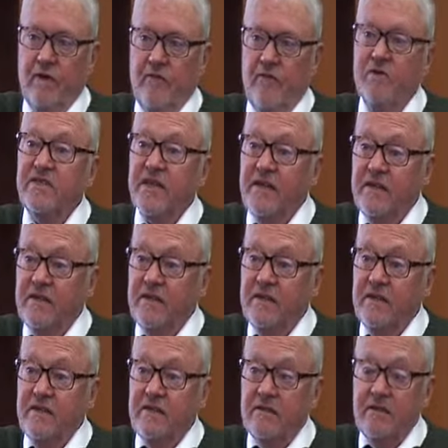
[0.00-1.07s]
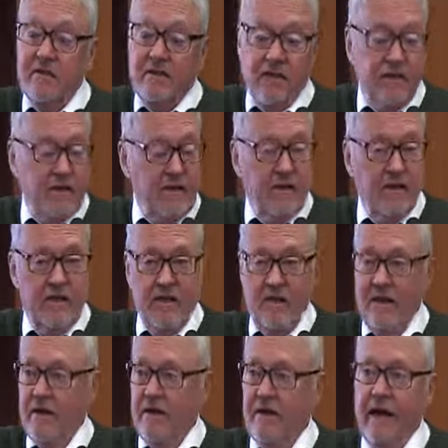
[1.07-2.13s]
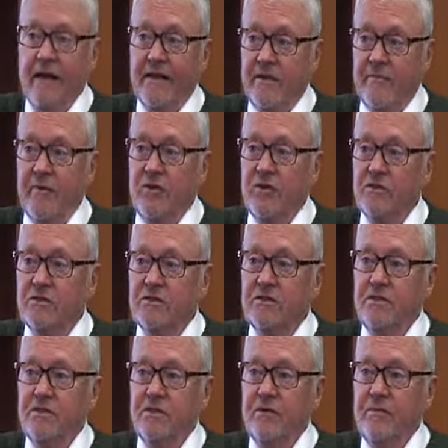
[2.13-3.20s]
which I did gladly, because